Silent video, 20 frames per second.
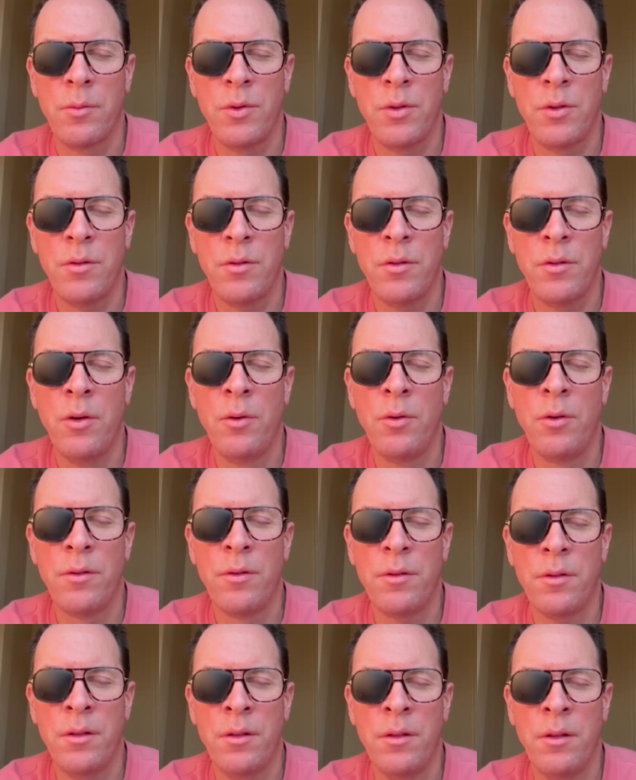Just
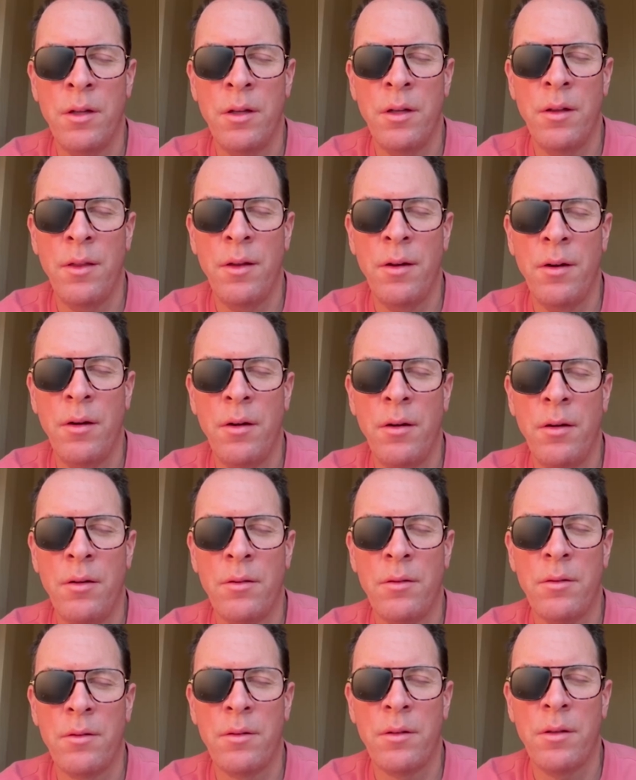noticing that there
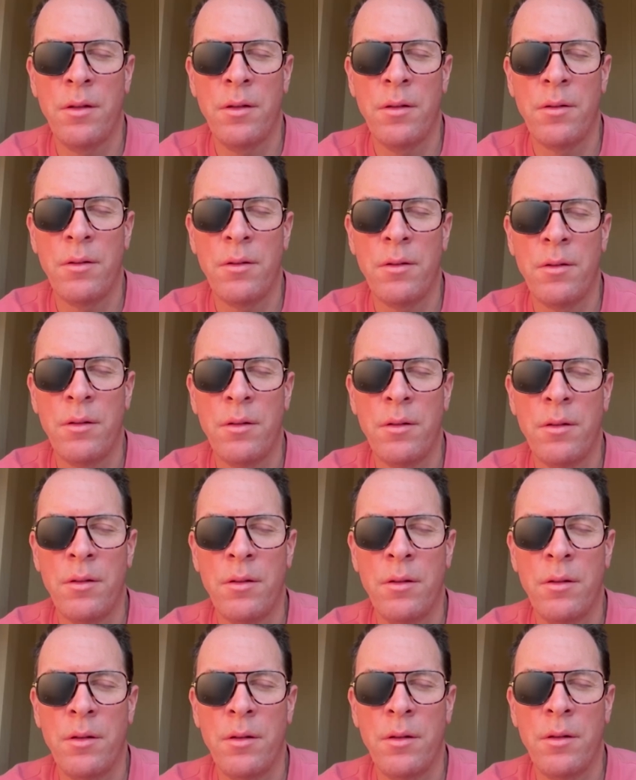is this
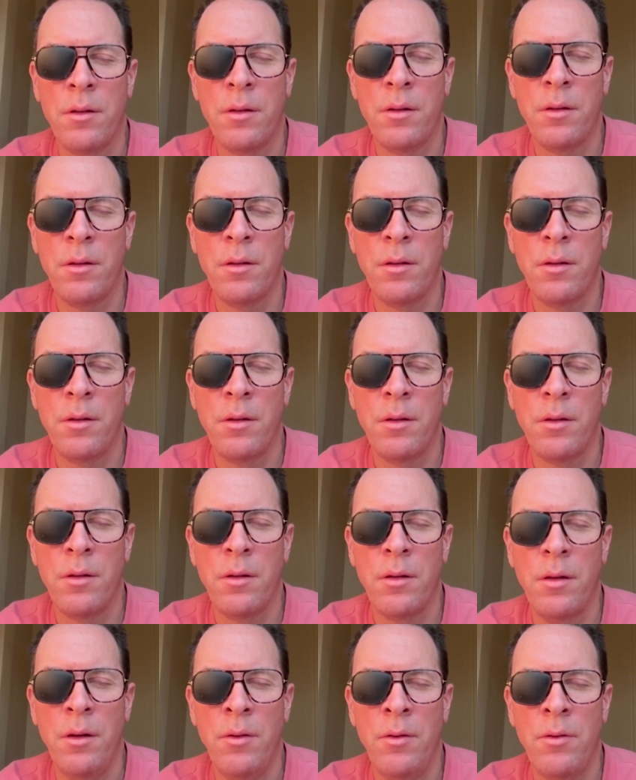
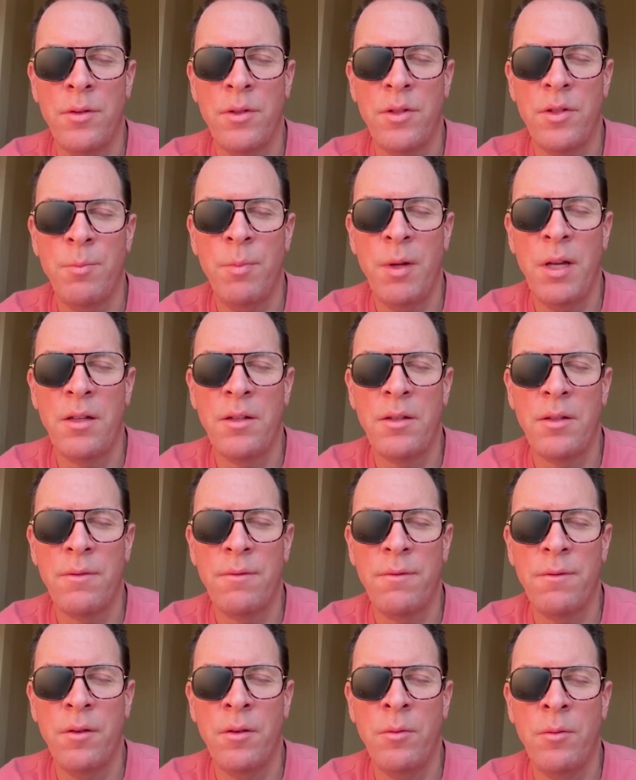other space
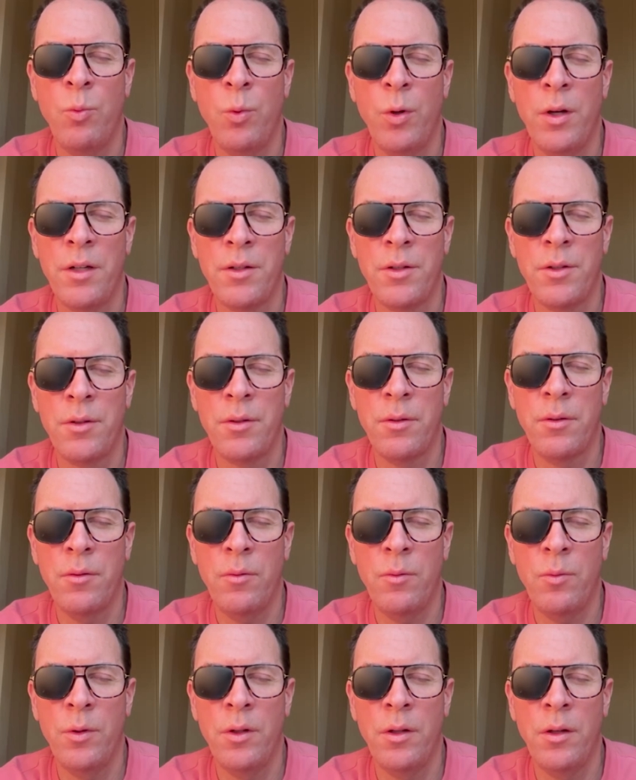from which
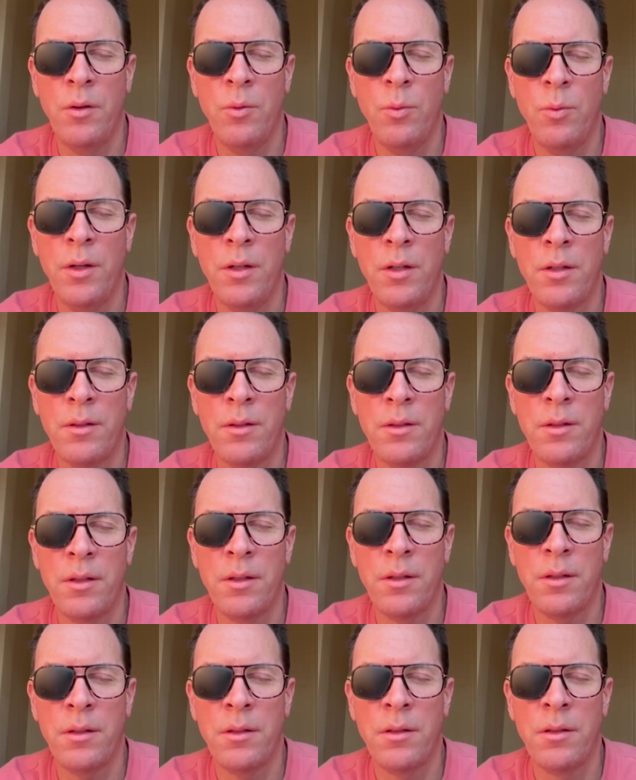we are
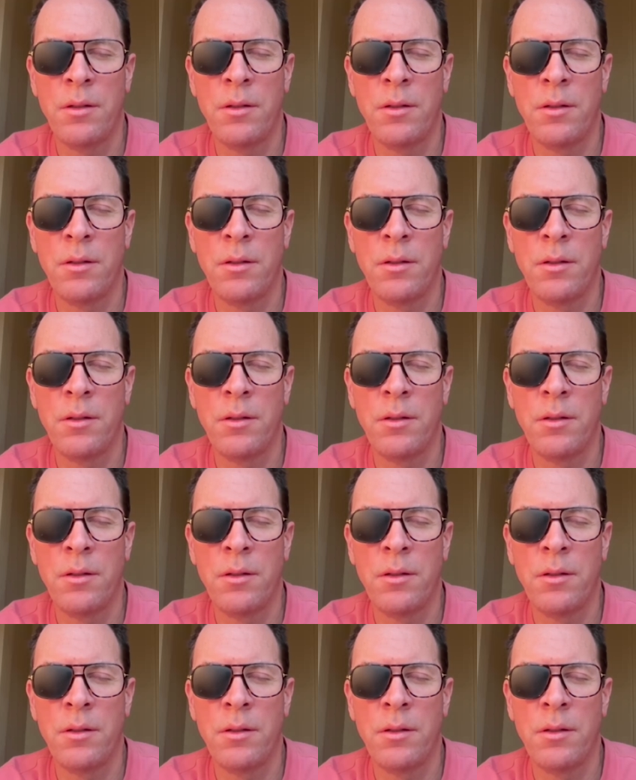witnessing